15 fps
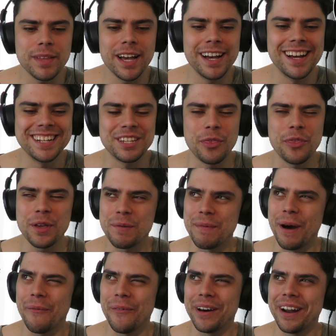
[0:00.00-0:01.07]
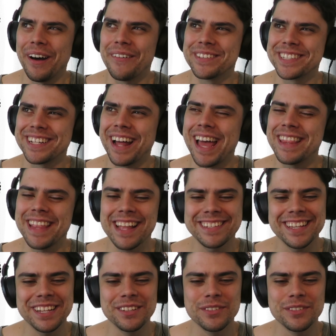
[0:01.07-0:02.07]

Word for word: I had to think about what I was going to end that sentence